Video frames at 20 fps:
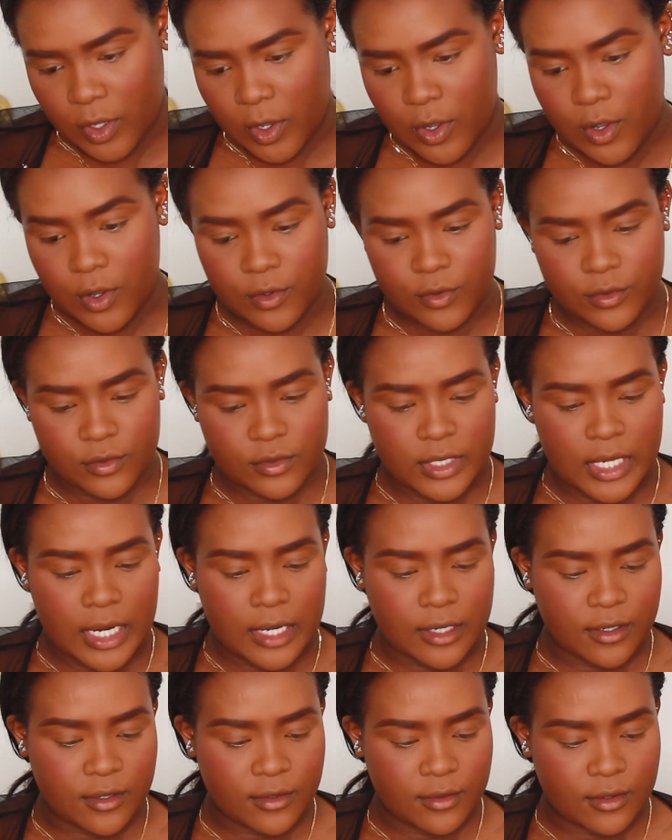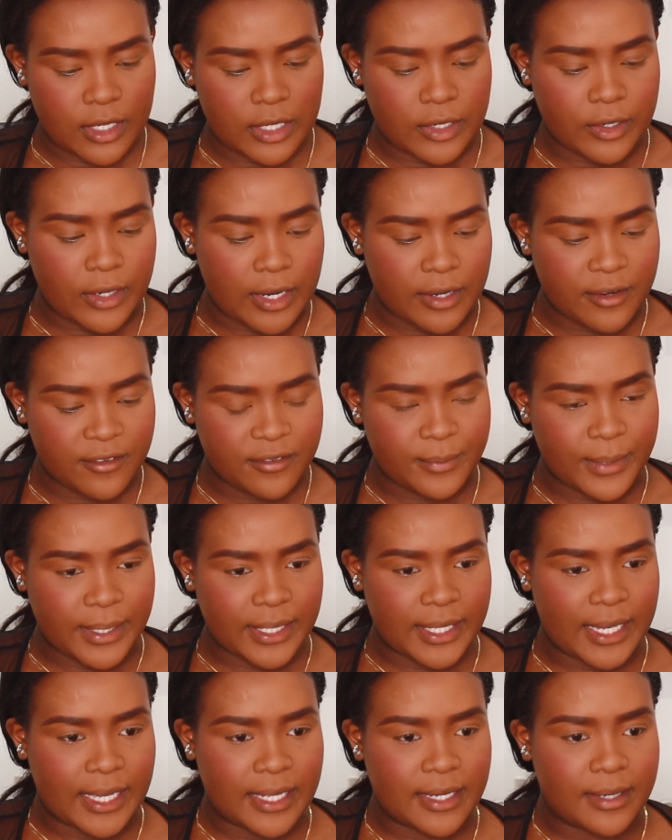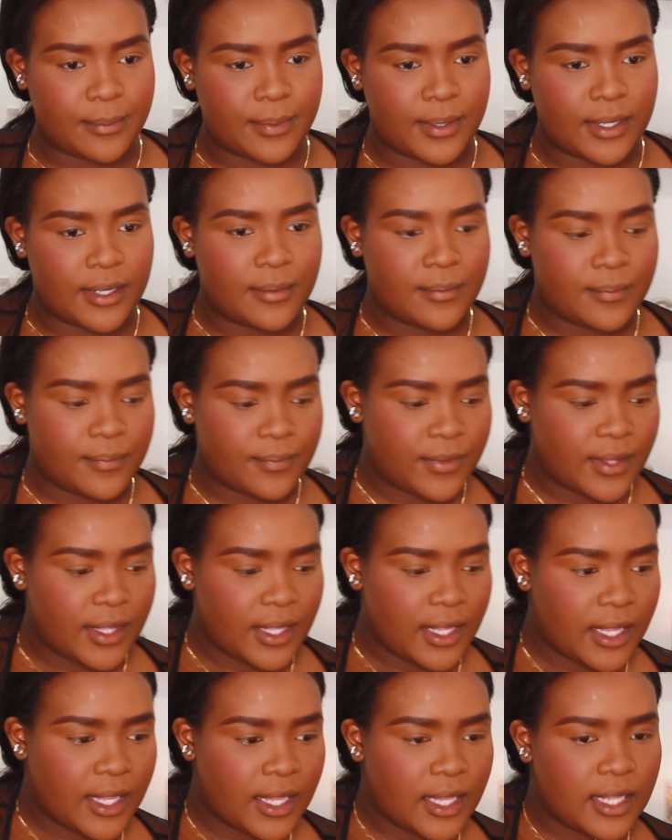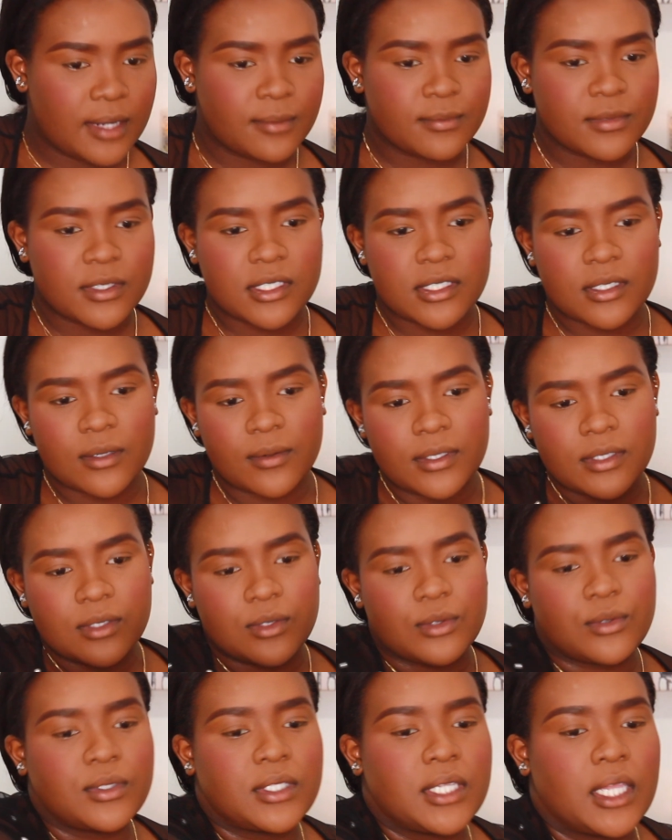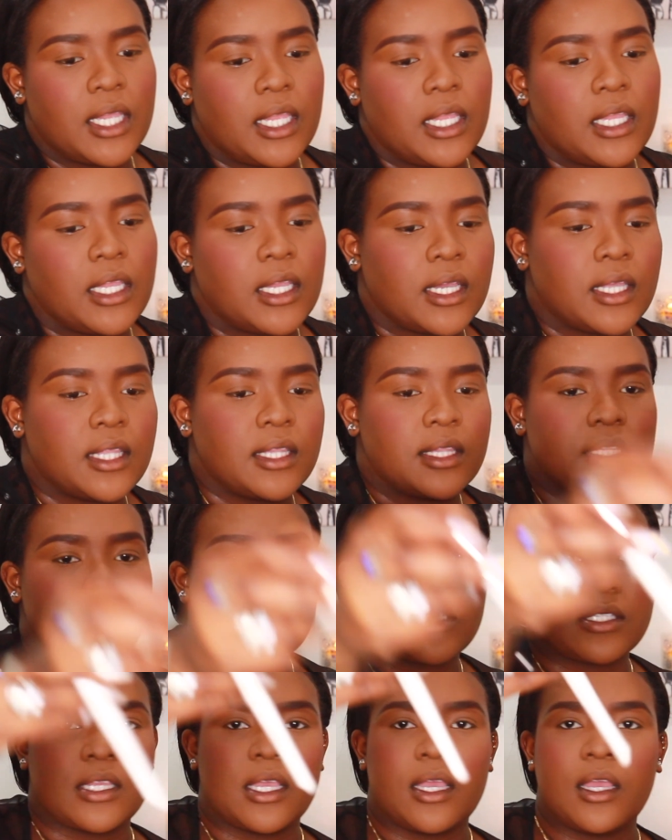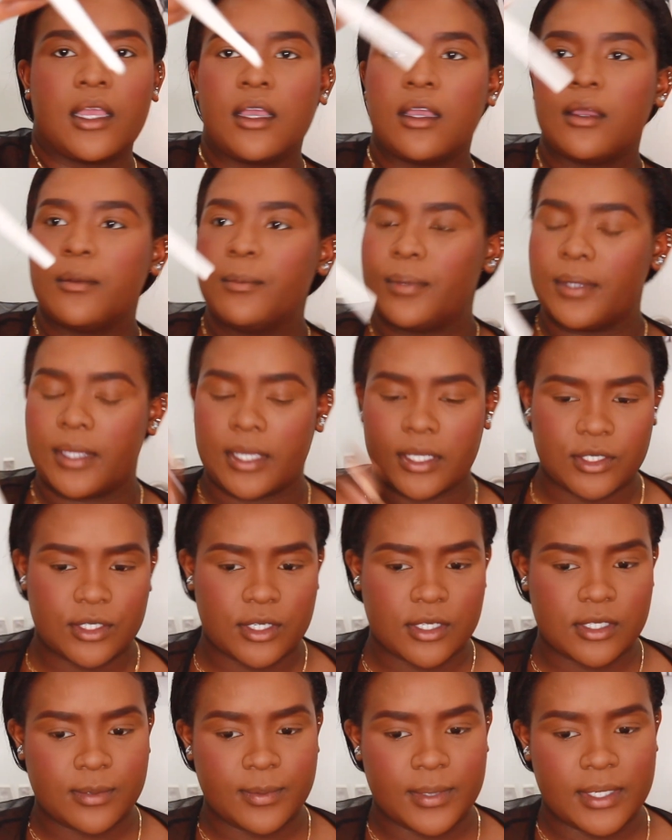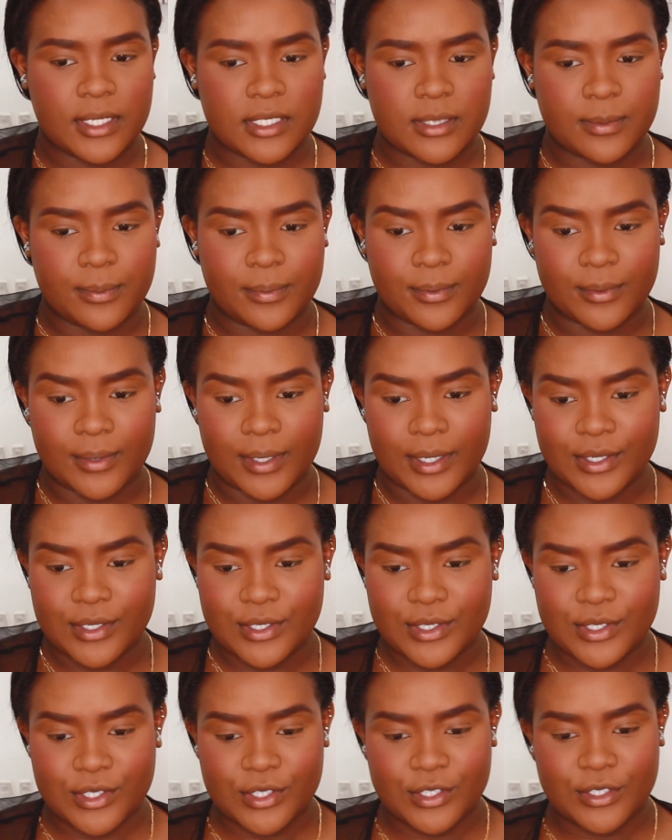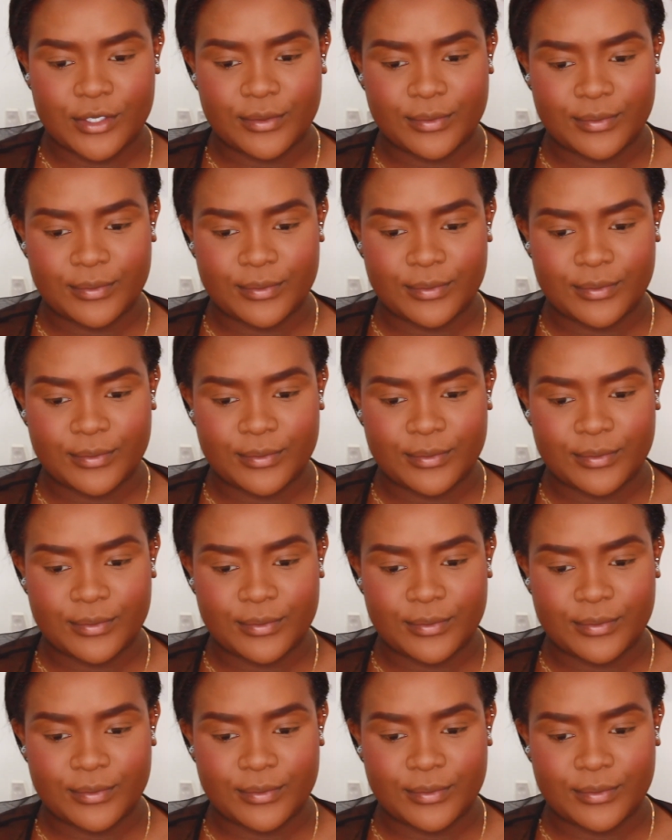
Oh, Crown of My Canopy. And I'm just going to take this BH Cosmetics brush.